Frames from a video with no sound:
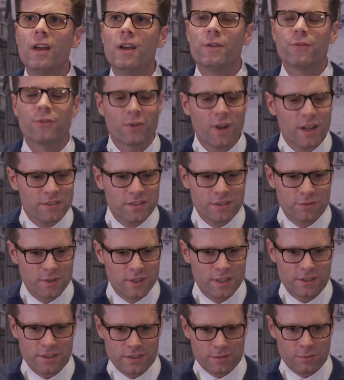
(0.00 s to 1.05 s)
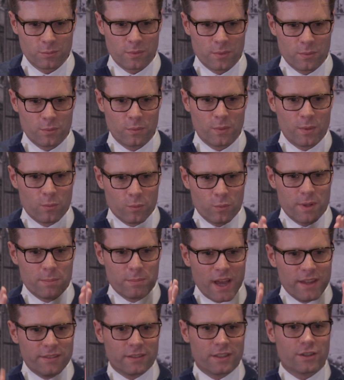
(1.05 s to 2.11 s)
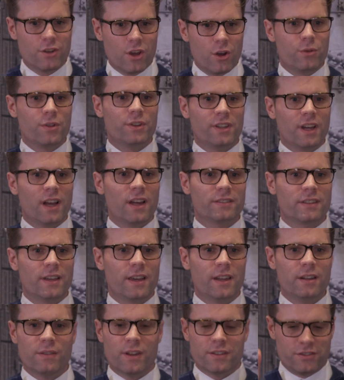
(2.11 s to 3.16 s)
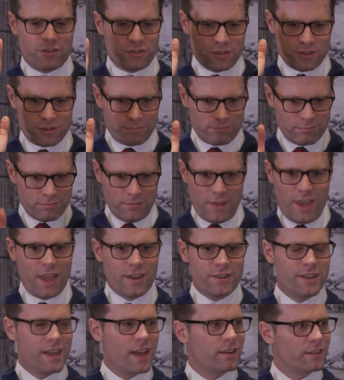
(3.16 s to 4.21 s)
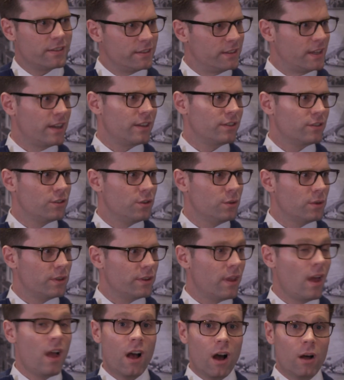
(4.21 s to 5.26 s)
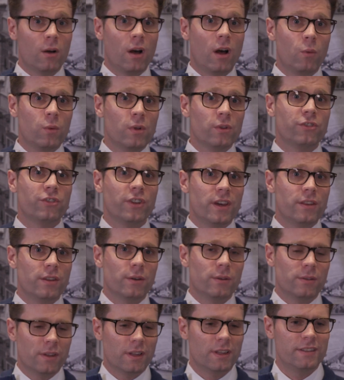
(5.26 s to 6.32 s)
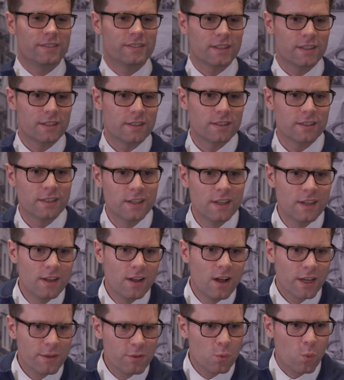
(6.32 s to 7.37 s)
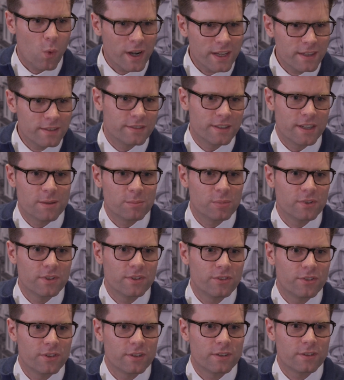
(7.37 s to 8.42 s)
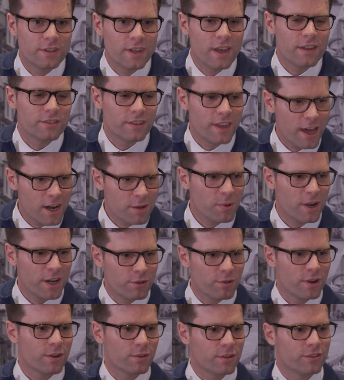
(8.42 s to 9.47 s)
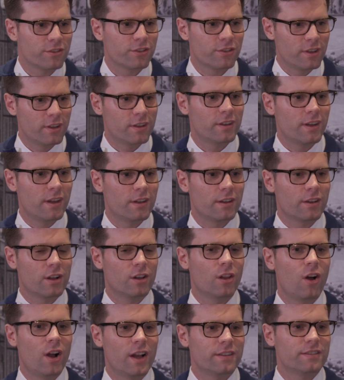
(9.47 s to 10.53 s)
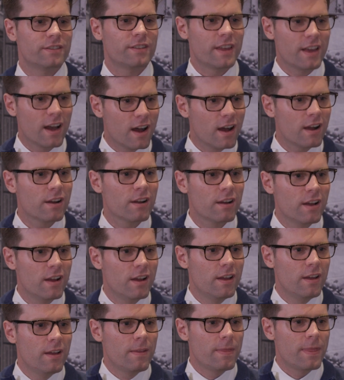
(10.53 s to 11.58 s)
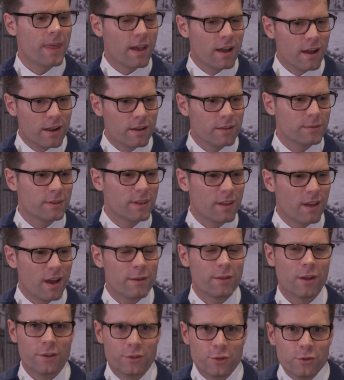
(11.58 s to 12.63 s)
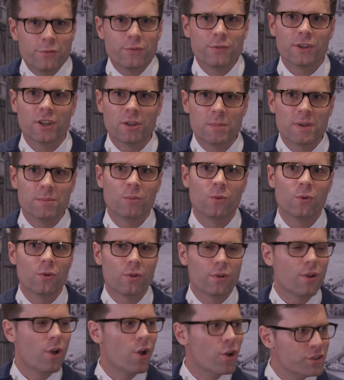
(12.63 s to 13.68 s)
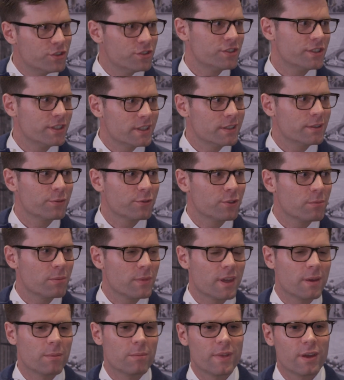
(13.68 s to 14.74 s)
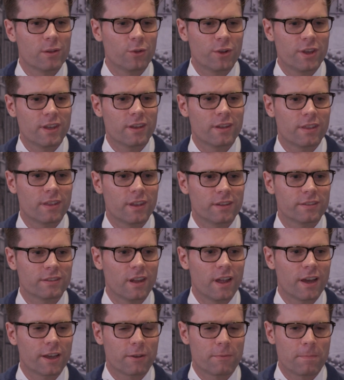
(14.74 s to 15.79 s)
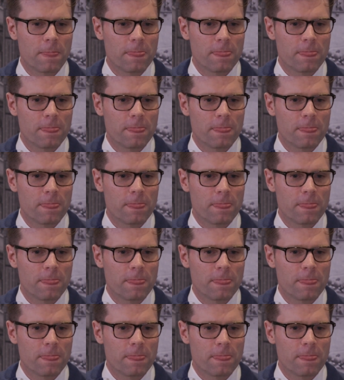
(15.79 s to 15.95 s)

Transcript: for us, it's really just we basically know the task ahead of us. It's just head down and getting to it. I will say though, at least I'll give you one example is that yes, counterparty credit risk clients, I do feel a bit more urgency from them. They're looking at things like,